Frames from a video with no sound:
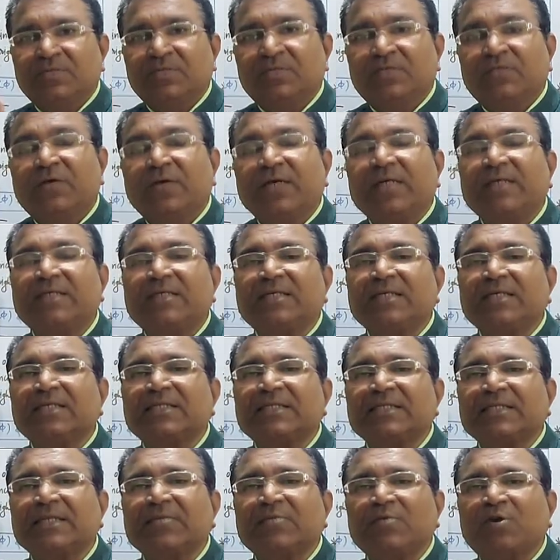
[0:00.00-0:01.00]
vector
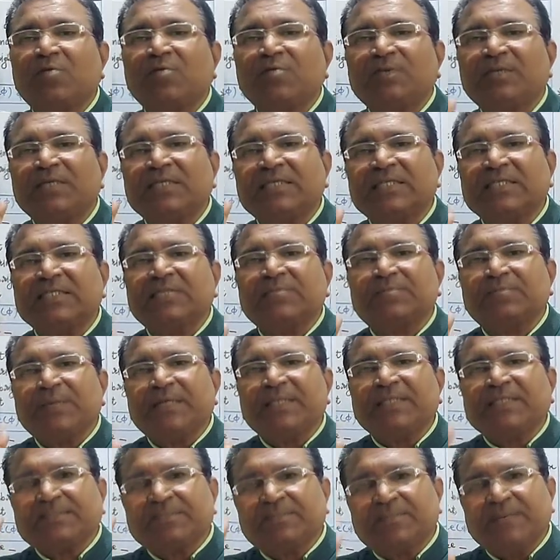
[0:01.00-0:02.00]
sum of the
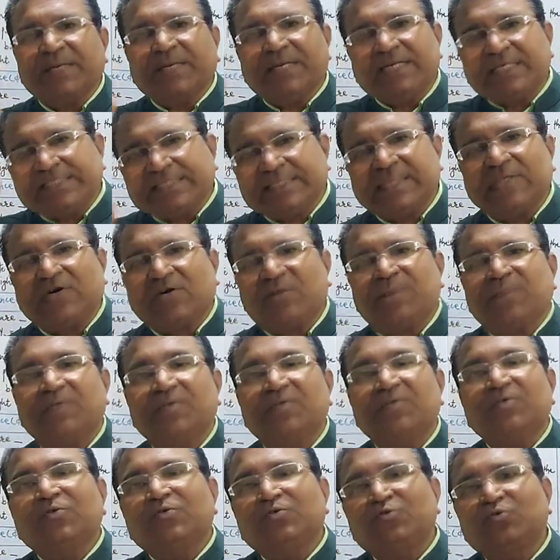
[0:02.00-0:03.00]
displacements of
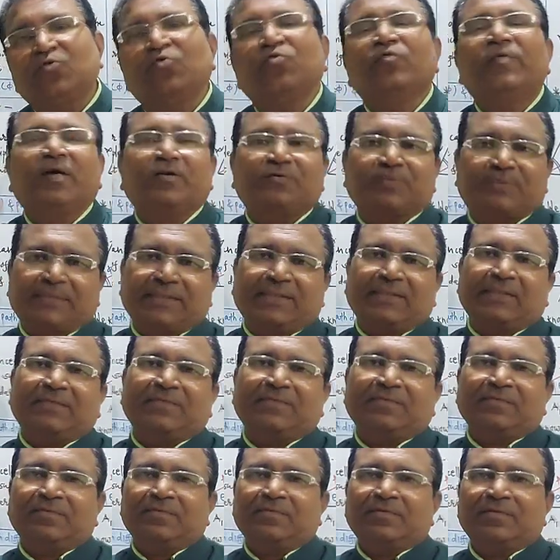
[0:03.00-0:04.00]
two waves,
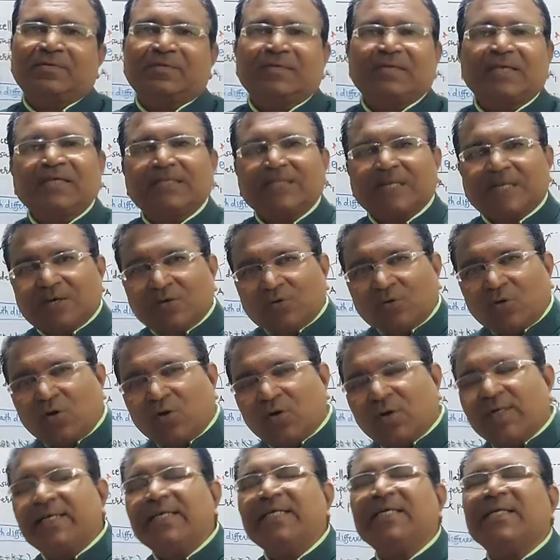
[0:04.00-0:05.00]
that I have
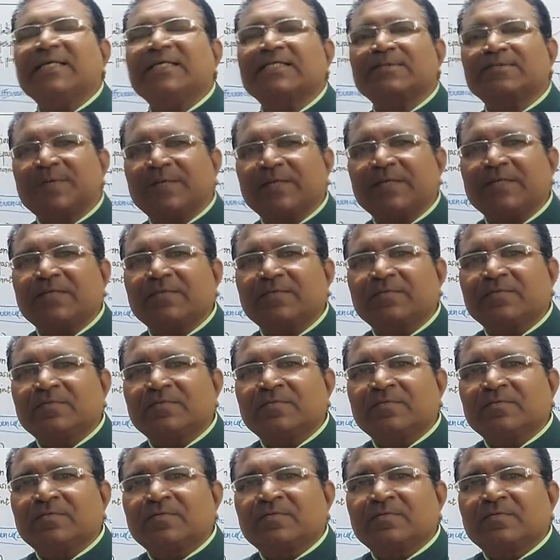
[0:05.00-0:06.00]
already explained.
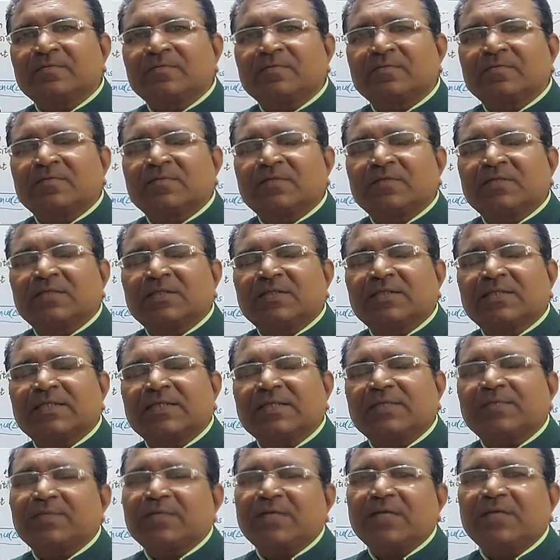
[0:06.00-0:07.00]

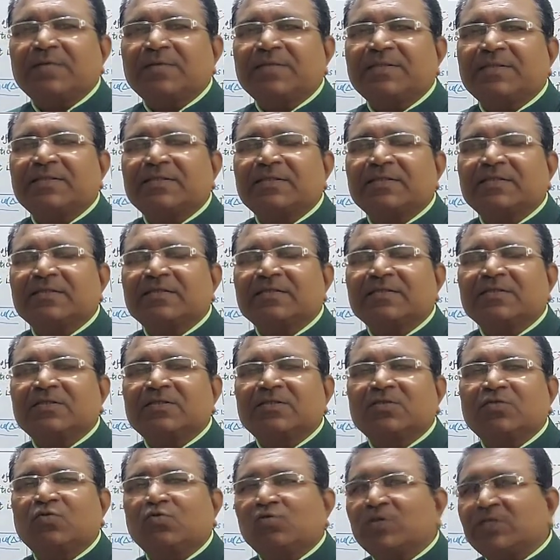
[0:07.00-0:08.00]
Sometimes
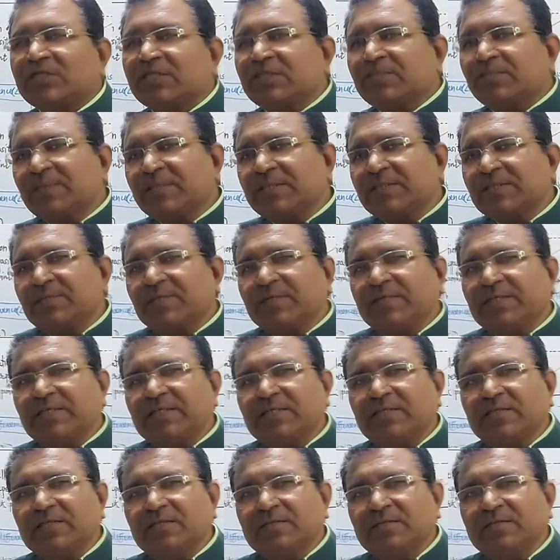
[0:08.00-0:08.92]
two displacement